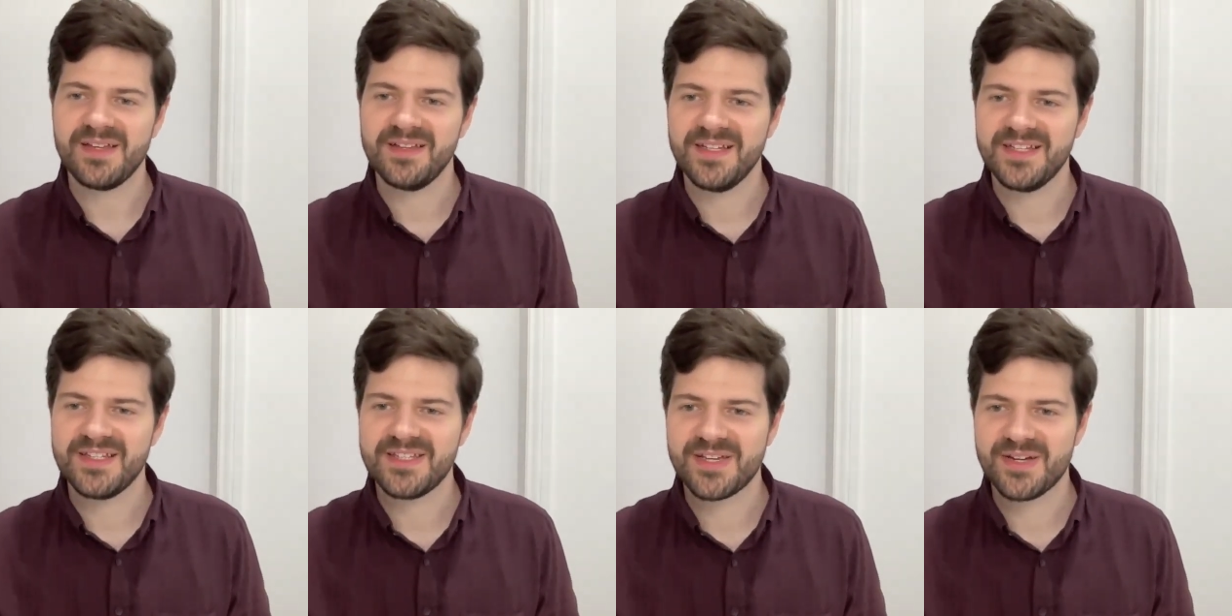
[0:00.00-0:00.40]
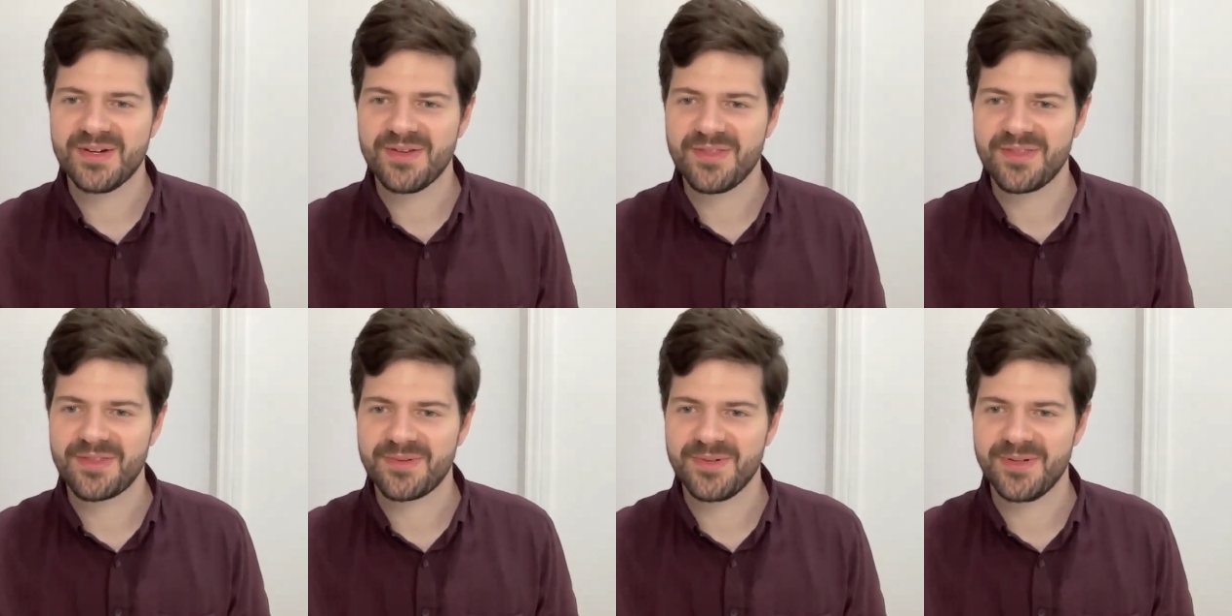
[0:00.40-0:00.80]
Let's
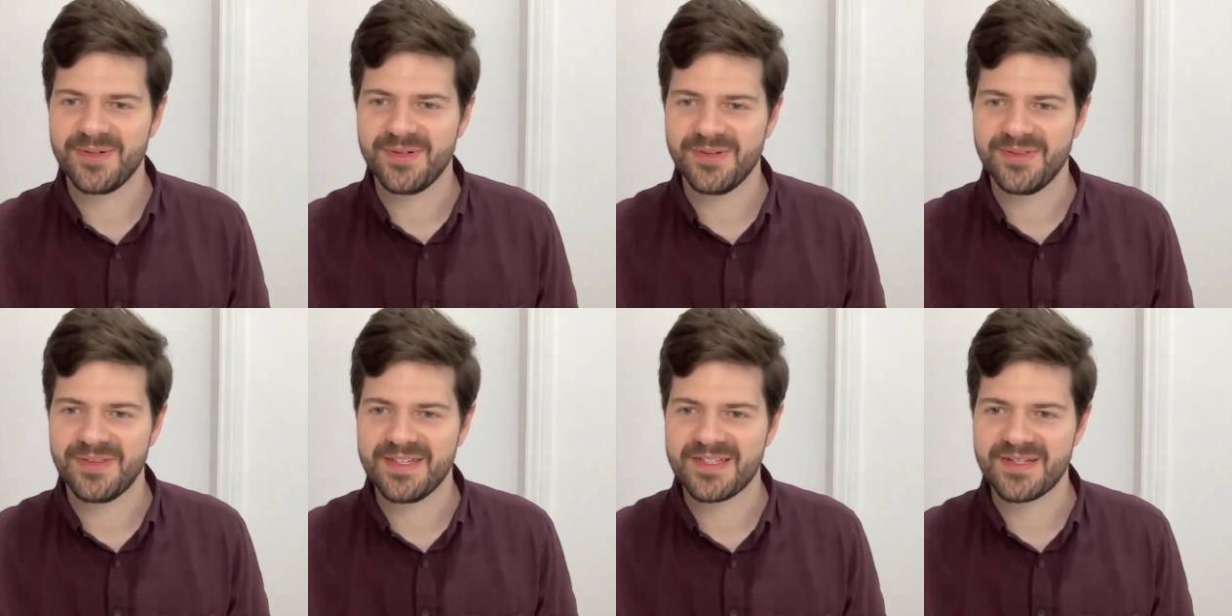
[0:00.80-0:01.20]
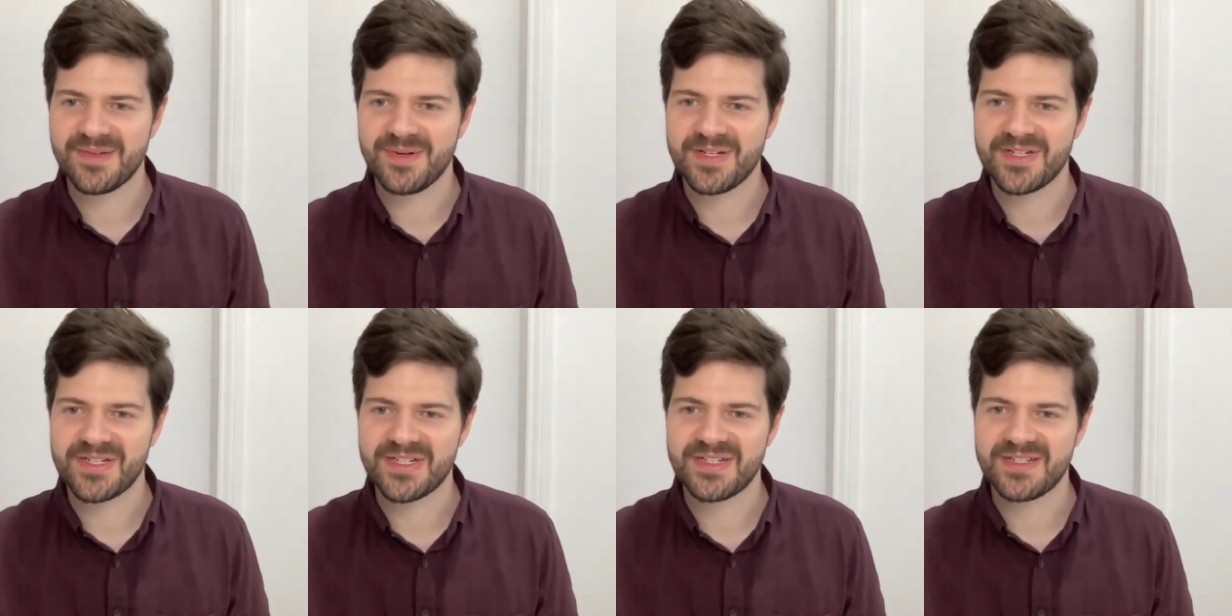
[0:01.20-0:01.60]
go through these
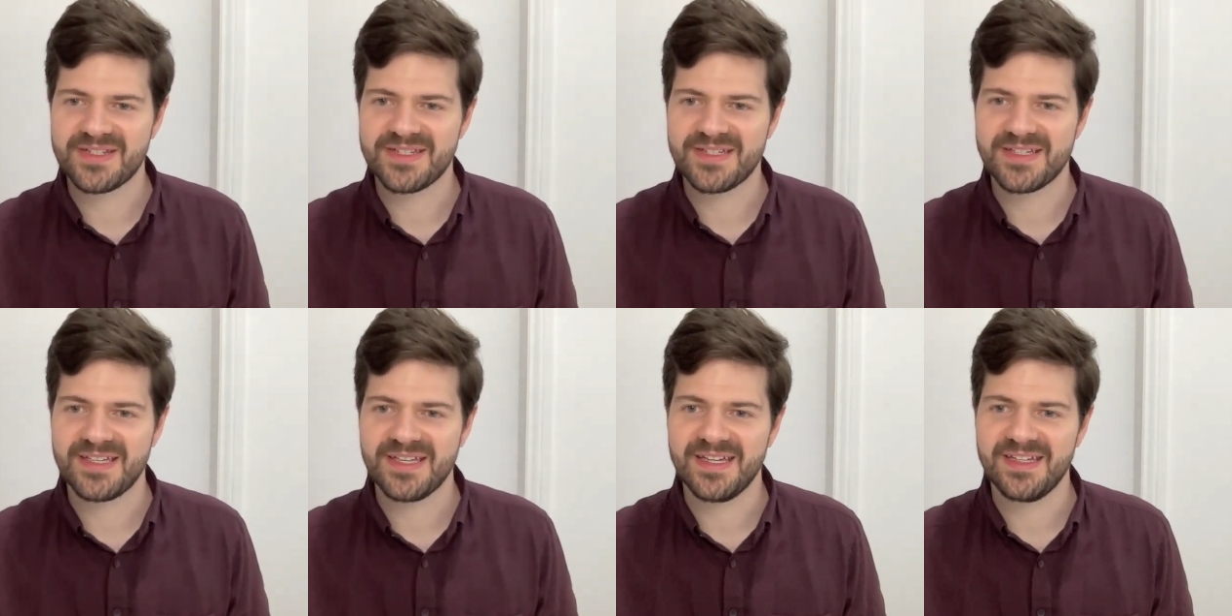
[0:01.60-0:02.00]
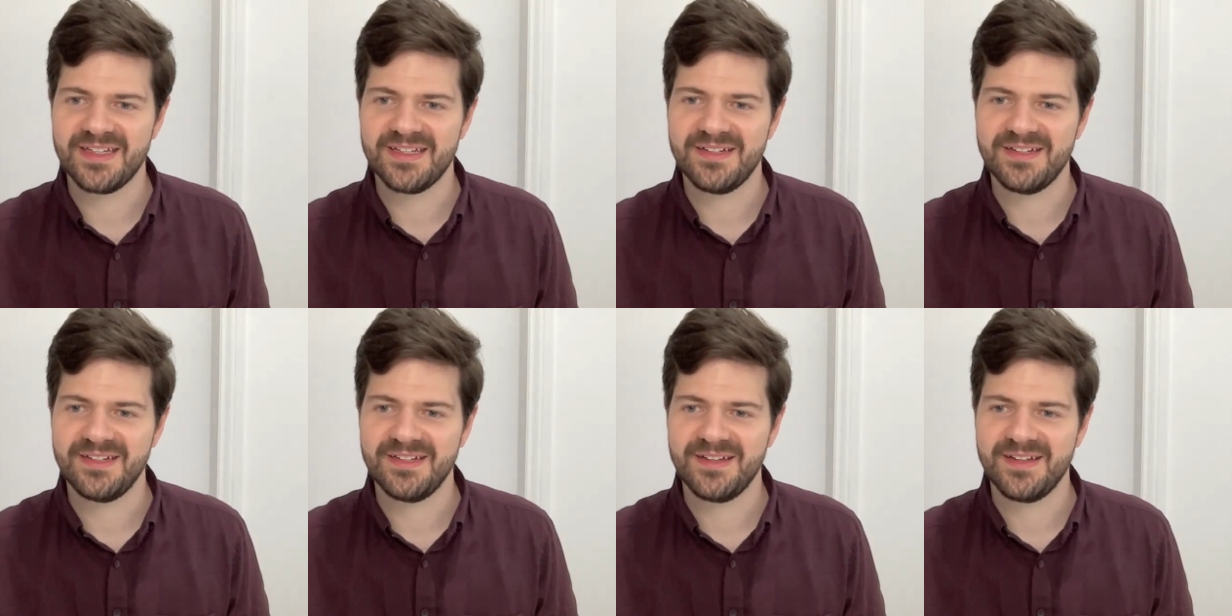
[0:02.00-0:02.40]
questions
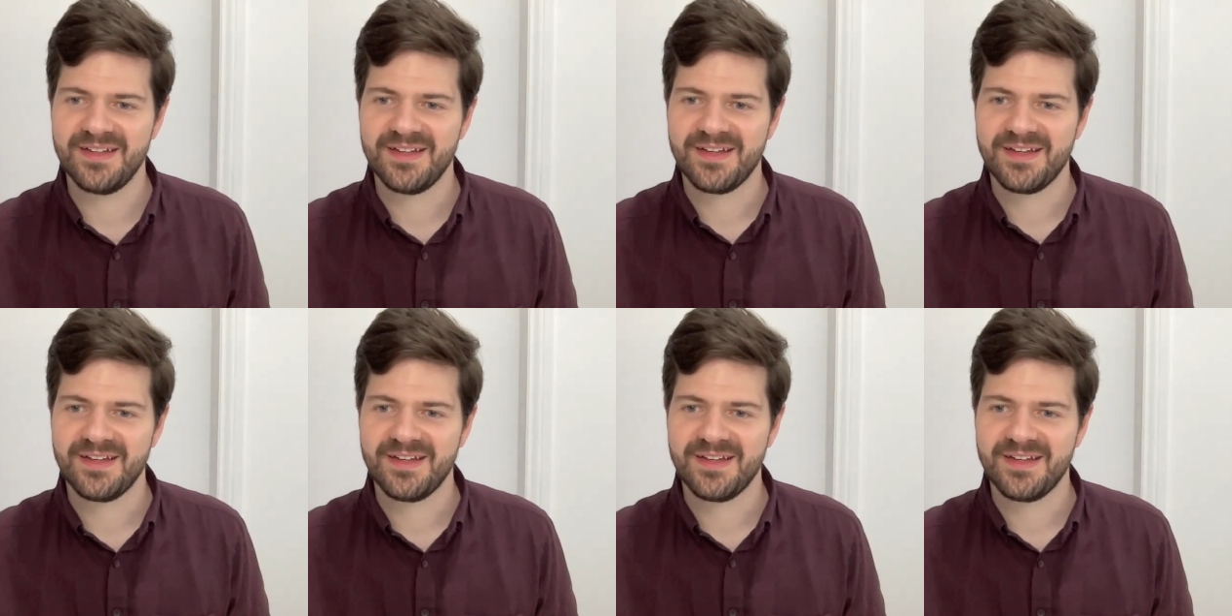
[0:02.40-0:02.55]
again.